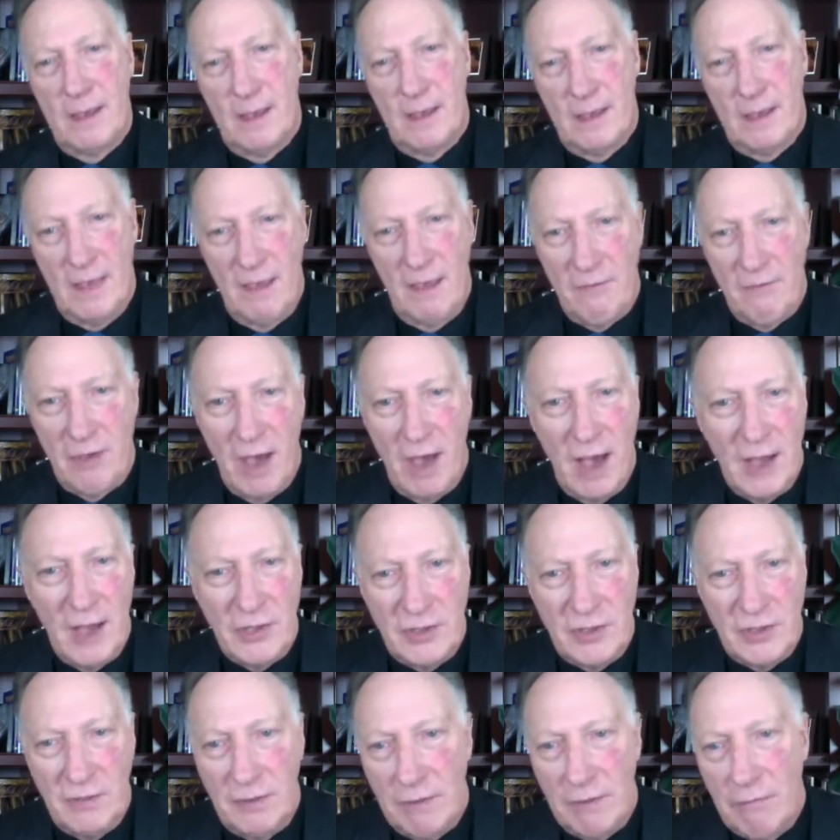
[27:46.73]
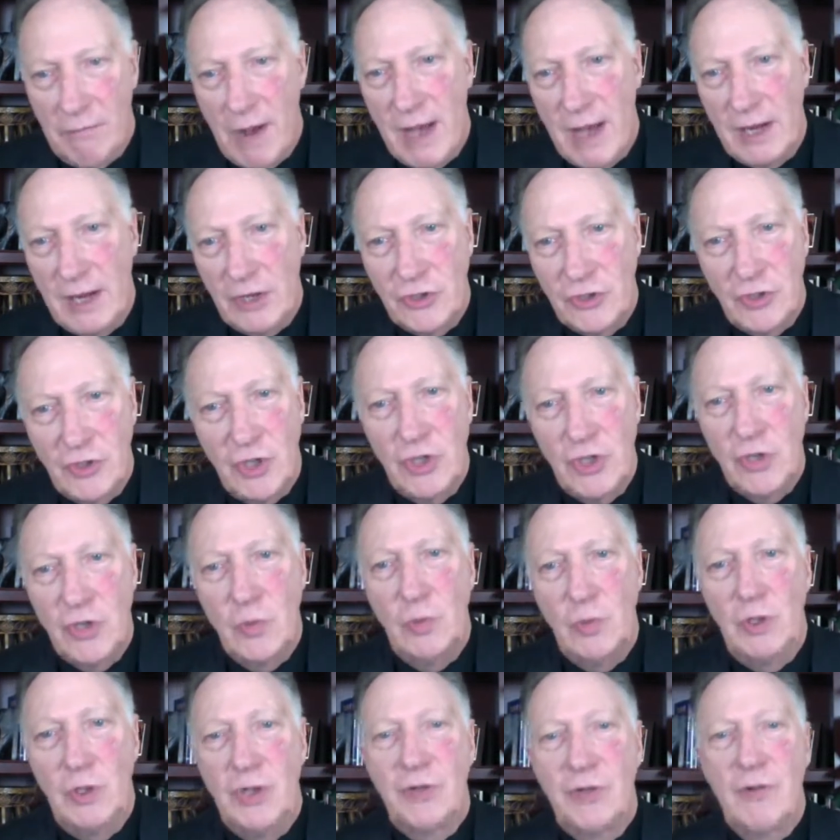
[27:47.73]
They have gods of erotic
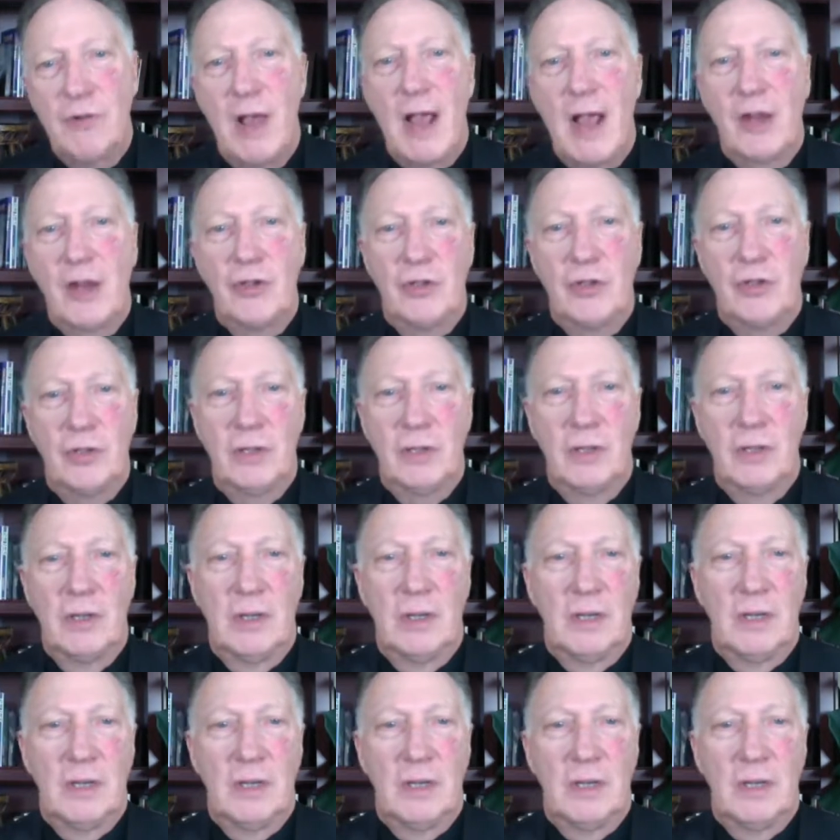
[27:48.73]
sensual attraction.